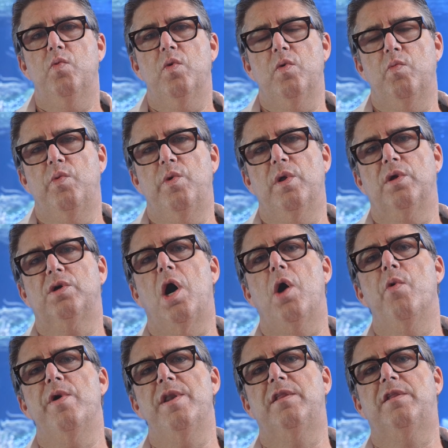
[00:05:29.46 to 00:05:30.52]
will
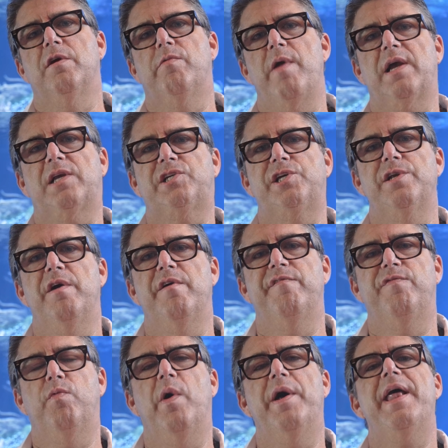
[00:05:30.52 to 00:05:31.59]
go in a direction
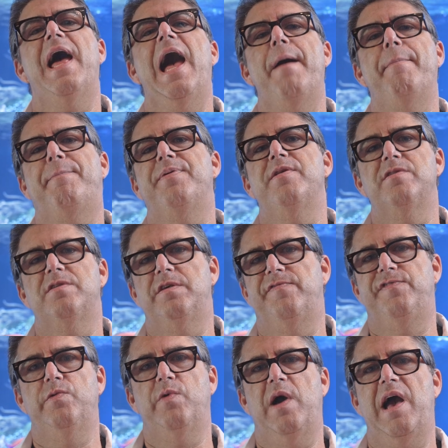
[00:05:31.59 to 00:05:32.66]
of what happens
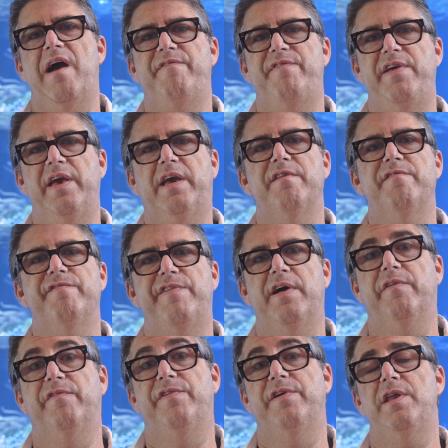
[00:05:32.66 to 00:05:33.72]
if you have Ick and
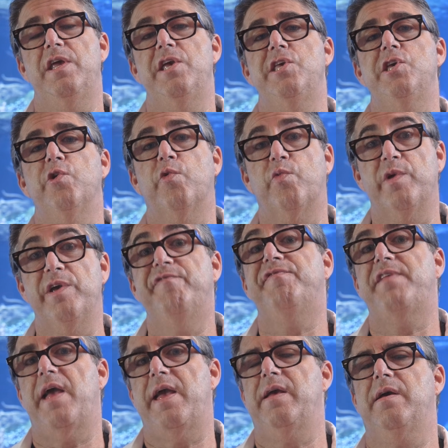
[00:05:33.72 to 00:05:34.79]
Velvet in your reef
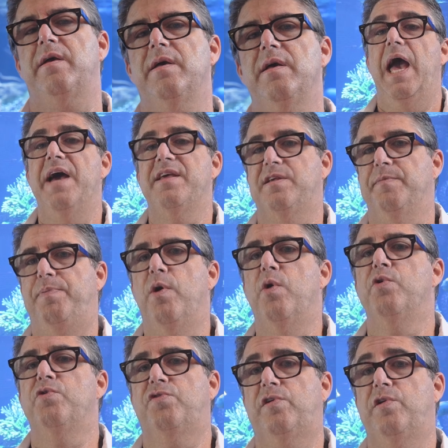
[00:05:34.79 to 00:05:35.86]
tank, as
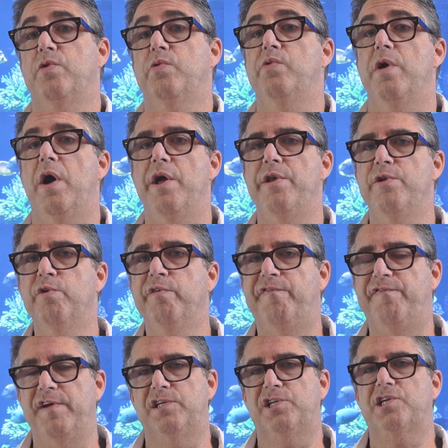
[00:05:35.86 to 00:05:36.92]
opposed to a new
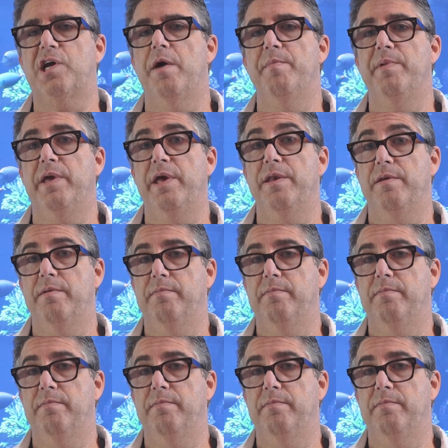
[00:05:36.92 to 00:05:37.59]
fish coming in.